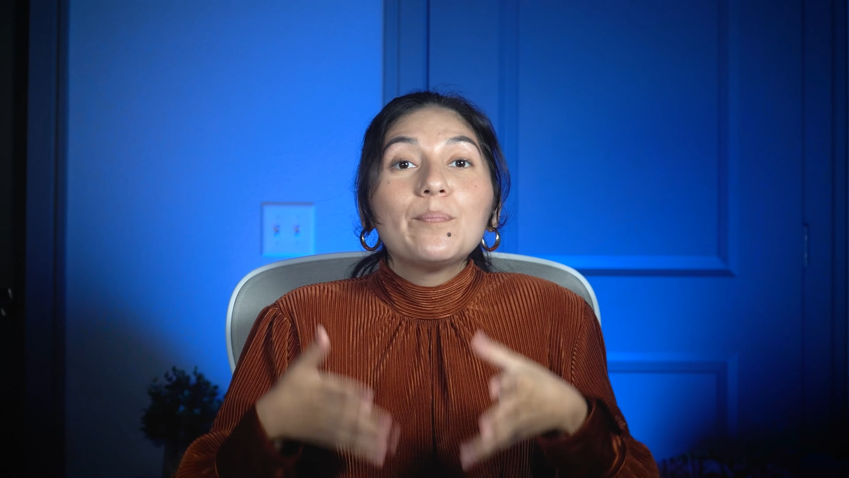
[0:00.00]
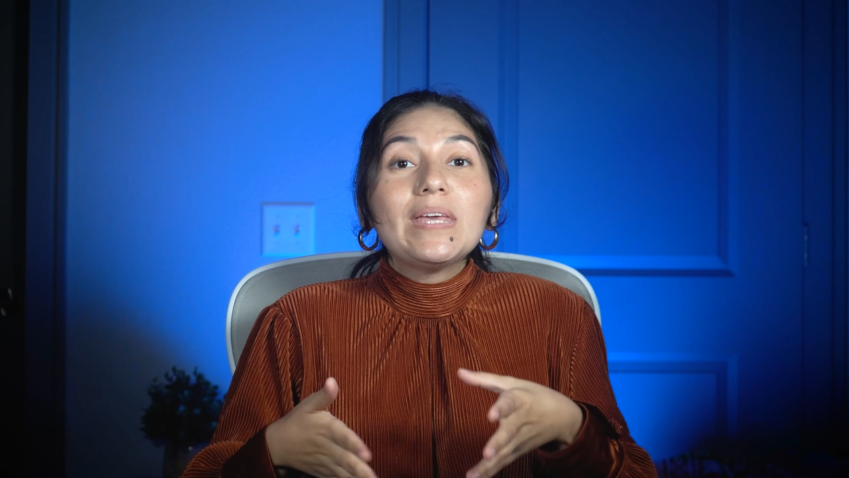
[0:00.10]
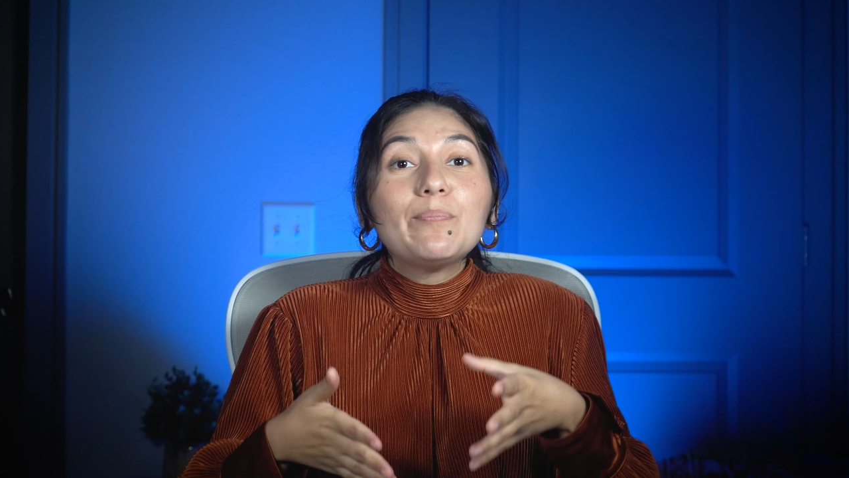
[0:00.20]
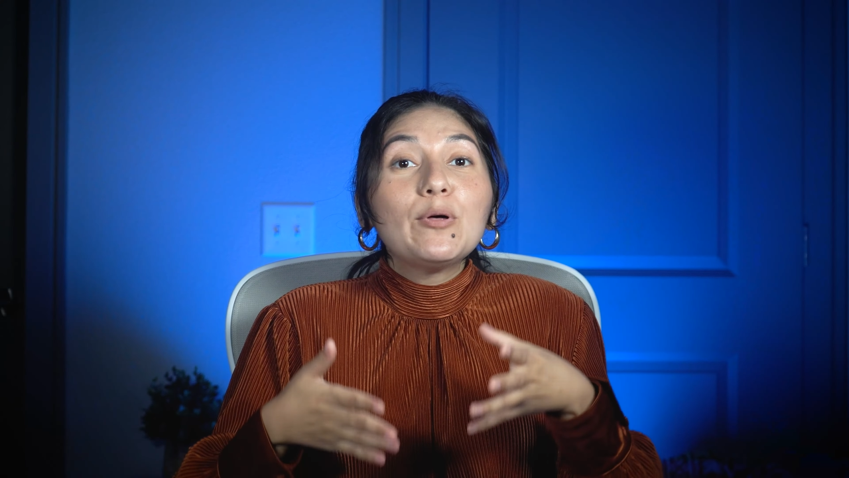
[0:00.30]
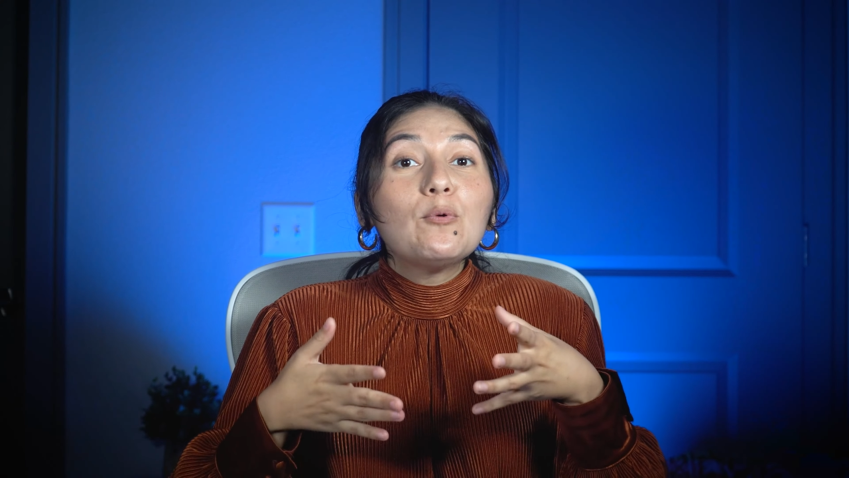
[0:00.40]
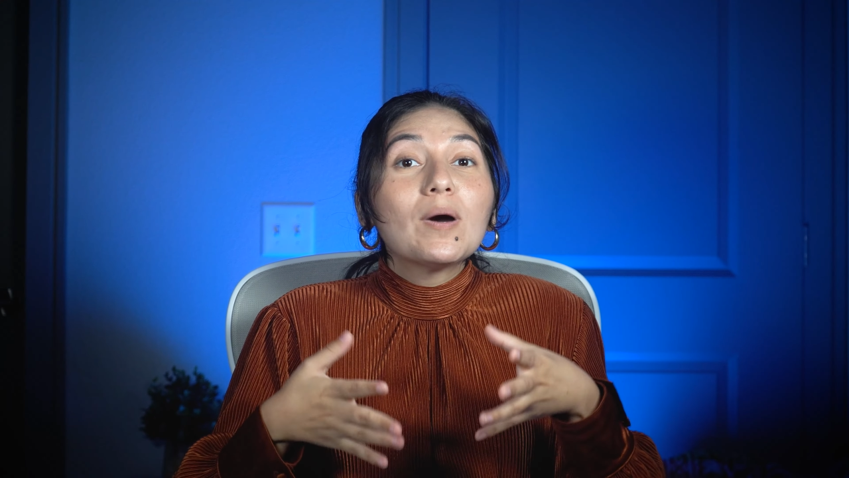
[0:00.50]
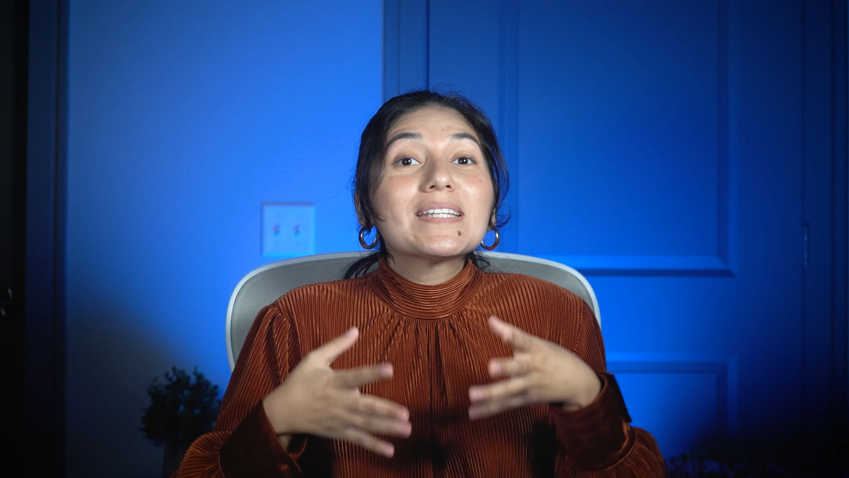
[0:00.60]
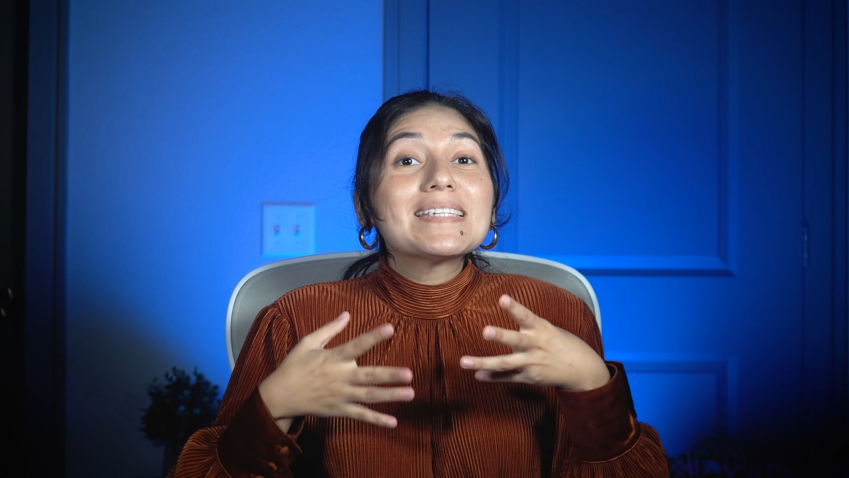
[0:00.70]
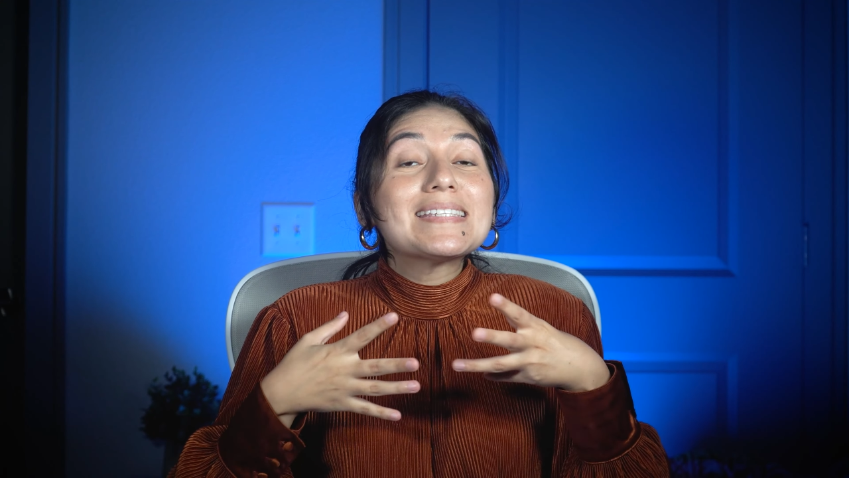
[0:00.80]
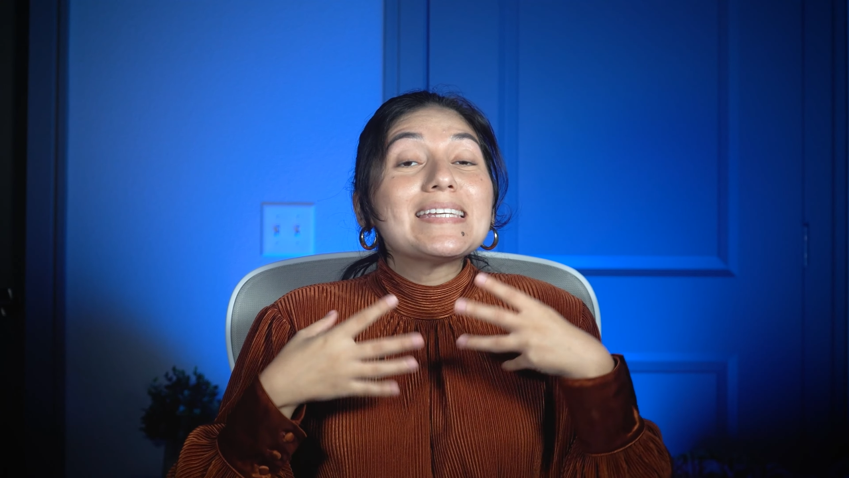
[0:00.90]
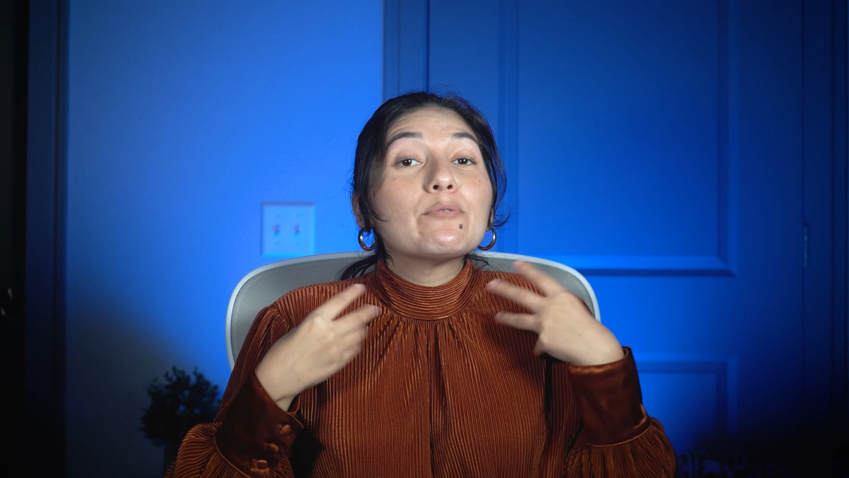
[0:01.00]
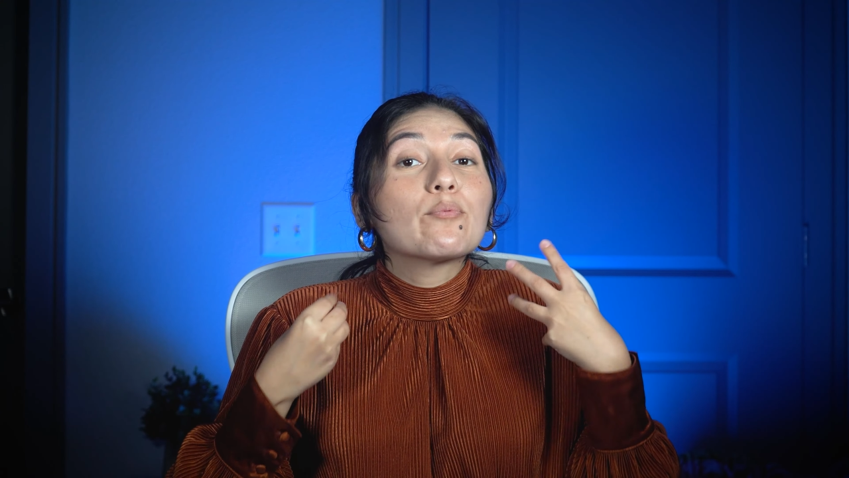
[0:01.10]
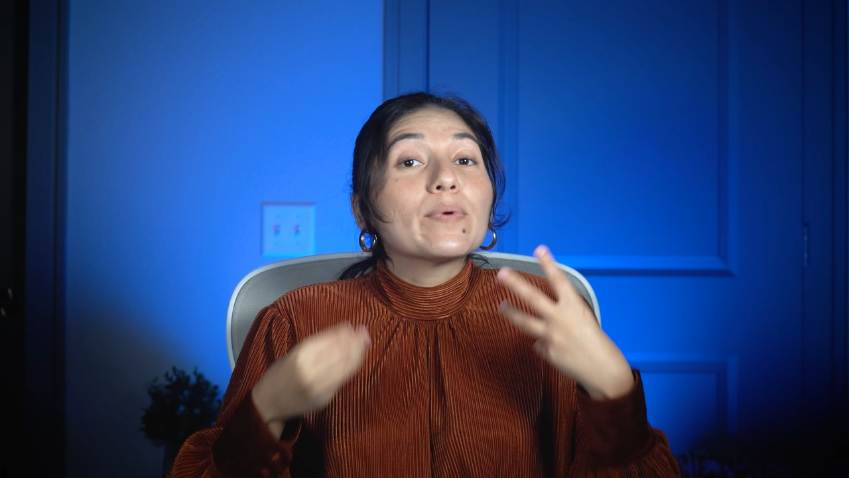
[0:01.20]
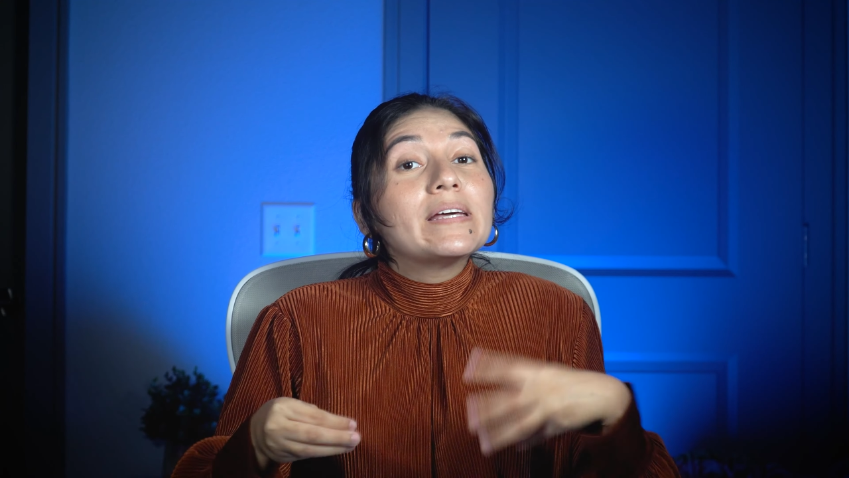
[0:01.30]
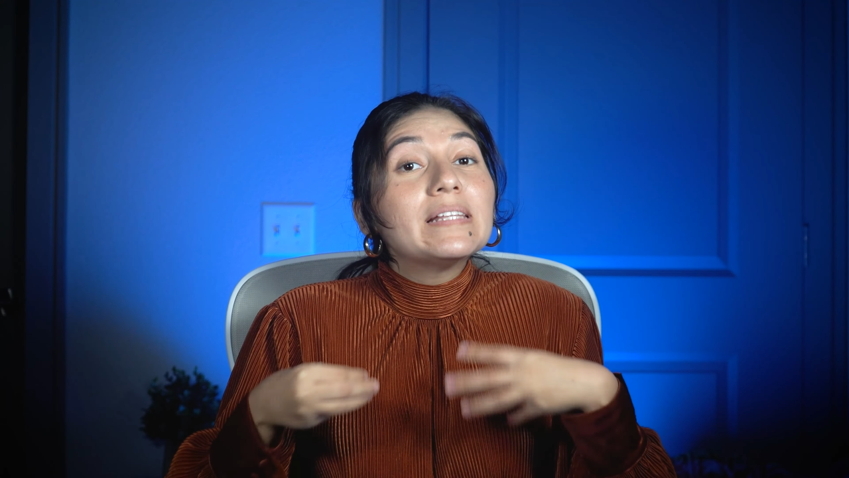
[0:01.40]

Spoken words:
People want to see real